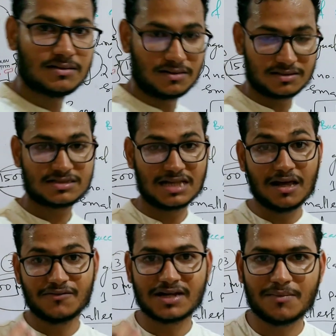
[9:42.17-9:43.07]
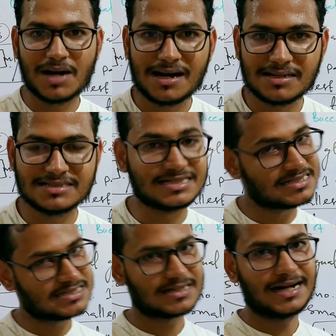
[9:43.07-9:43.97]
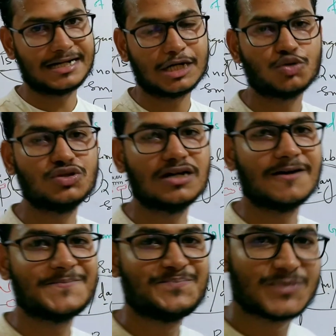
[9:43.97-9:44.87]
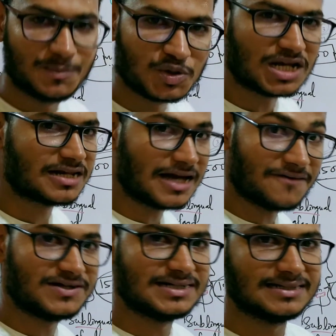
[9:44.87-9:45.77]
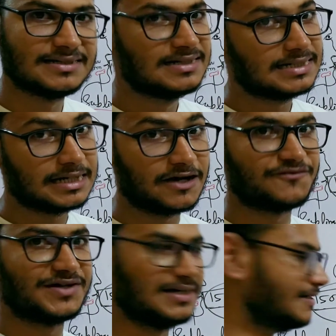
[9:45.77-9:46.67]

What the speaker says: or the salivary amylase is secreted to the buccal cavity every